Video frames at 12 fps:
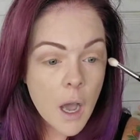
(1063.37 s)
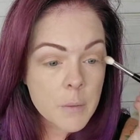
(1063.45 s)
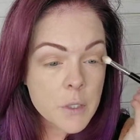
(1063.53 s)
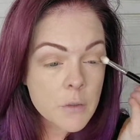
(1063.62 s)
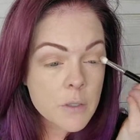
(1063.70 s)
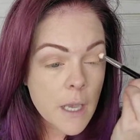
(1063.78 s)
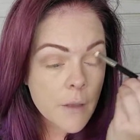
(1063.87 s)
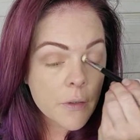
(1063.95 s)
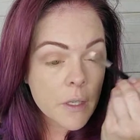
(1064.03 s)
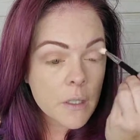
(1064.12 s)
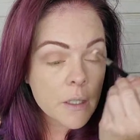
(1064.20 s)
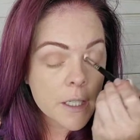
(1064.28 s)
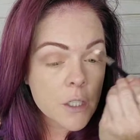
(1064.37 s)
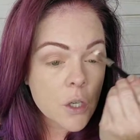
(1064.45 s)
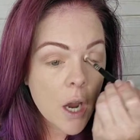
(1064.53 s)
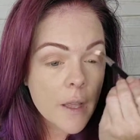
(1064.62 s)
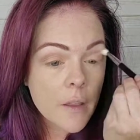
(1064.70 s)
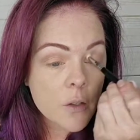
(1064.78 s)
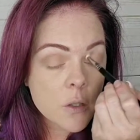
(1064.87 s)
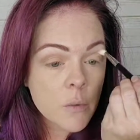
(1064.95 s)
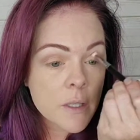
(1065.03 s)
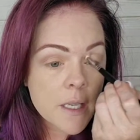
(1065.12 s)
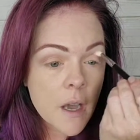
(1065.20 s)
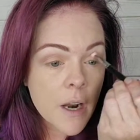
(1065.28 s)
So definitely try those
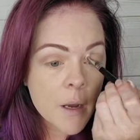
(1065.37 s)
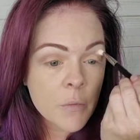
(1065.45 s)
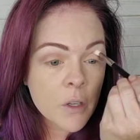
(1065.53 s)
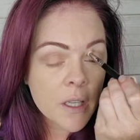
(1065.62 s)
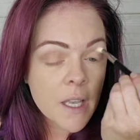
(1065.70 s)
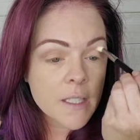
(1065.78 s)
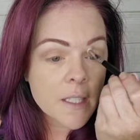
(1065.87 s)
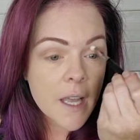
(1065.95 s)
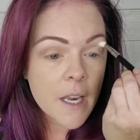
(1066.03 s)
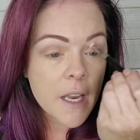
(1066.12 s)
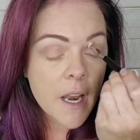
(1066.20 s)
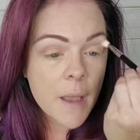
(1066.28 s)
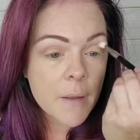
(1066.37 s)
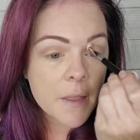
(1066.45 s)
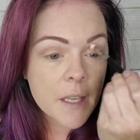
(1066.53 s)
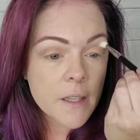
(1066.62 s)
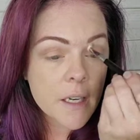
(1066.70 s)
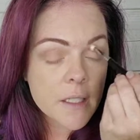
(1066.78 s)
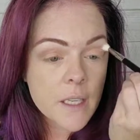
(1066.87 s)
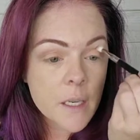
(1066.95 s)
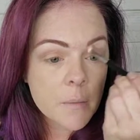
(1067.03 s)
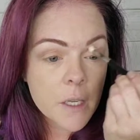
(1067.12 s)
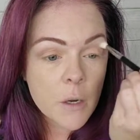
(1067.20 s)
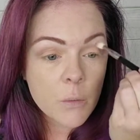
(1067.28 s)
ones out. I'm really excited. I think that it's going
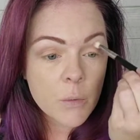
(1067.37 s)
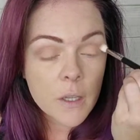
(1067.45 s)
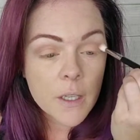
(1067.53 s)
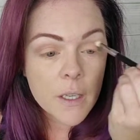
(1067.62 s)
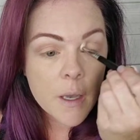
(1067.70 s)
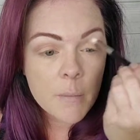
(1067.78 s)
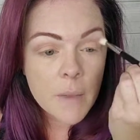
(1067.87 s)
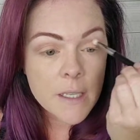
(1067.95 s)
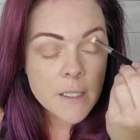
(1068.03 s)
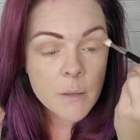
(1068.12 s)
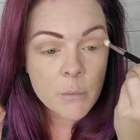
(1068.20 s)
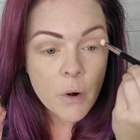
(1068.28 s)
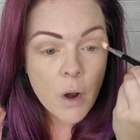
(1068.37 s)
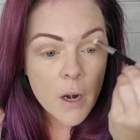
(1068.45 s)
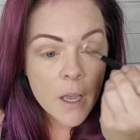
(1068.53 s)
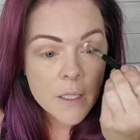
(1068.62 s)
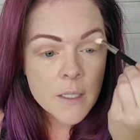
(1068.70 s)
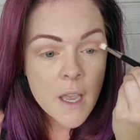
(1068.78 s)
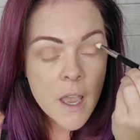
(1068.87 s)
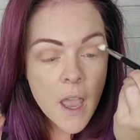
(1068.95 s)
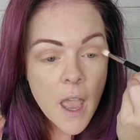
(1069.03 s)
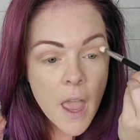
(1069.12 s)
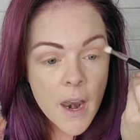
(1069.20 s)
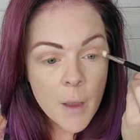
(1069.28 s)
to be a really amazing product,
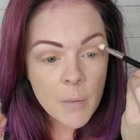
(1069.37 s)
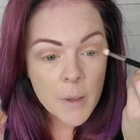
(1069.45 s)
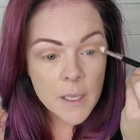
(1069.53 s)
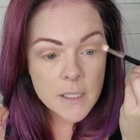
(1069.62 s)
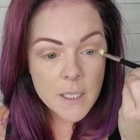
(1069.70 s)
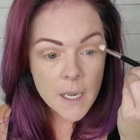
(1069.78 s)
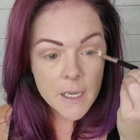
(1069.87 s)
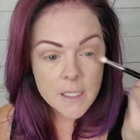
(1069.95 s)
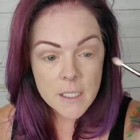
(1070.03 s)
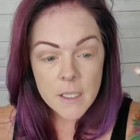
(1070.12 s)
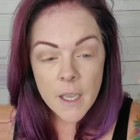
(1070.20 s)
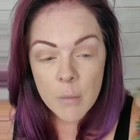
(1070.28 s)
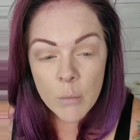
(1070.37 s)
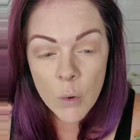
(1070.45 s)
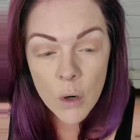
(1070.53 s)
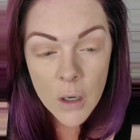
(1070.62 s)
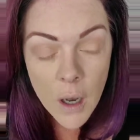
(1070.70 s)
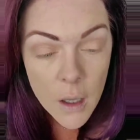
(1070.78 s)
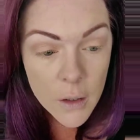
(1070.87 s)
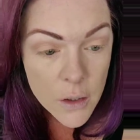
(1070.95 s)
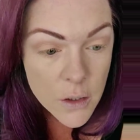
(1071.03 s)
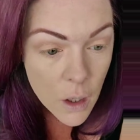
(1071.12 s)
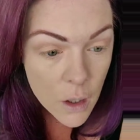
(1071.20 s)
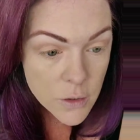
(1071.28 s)
and I'm excited to get more
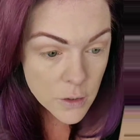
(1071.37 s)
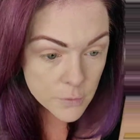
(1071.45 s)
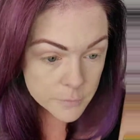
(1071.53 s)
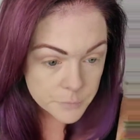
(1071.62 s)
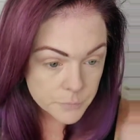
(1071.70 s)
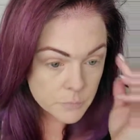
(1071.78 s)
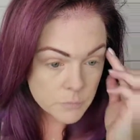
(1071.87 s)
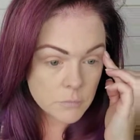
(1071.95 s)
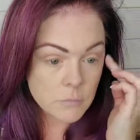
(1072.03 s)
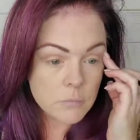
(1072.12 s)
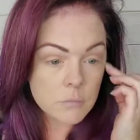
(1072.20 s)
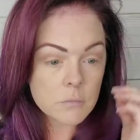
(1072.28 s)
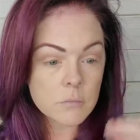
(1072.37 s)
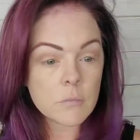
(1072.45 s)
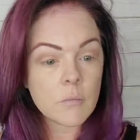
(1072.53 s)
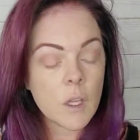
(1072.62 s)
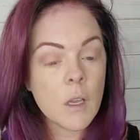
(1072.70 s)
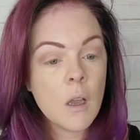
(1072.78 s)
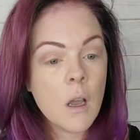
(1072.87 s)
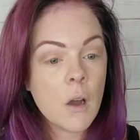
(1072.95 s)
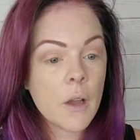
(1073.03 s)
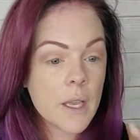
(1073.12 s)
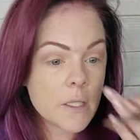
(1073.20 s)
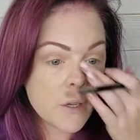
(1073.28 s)
colors also.
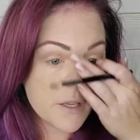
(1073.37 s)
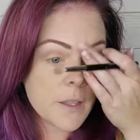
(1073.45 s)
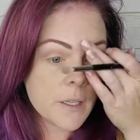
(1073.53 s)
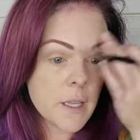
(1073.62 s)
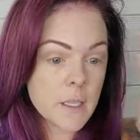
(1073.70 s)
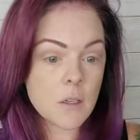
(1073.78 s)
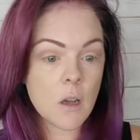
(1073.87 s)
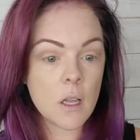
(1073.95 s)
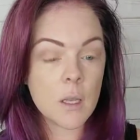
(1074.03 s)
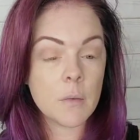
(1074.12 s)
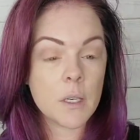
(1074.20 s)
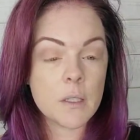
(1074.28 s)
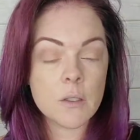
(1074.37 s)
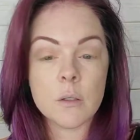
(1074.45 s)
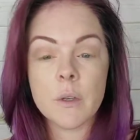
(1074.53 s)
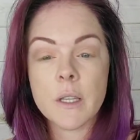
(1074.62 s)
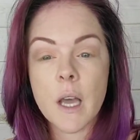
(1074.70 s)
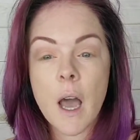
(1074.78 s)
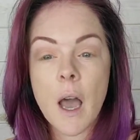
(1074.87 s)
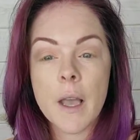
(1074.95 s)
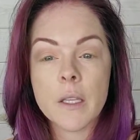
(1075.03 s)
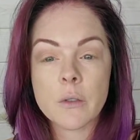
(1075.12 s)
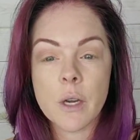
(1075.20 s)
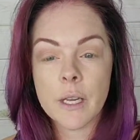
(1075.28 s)
Okay, so I think that's all I'm going to do with the
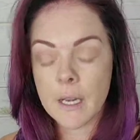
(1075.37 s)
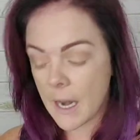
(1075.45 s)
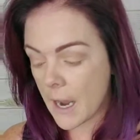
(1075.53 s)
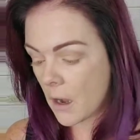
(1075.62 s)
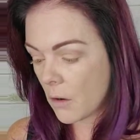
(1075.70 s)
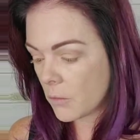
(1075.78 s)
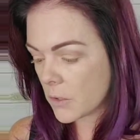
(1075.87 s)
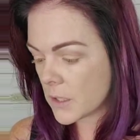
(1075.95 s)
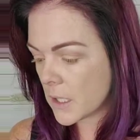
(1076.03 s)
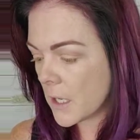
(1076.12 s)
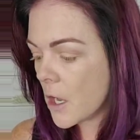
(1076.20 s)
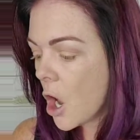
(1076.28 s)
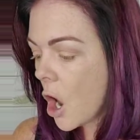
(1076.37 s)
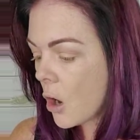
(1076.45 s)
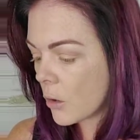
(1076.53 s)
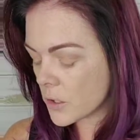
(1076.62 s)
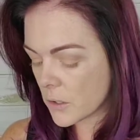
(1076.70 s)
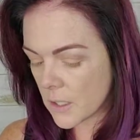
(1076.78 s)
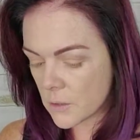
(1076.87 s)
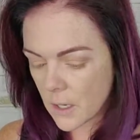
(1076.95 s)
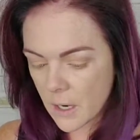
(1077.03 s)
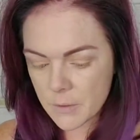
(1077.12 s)
eyes right now. We'll see. Oh, so that's right.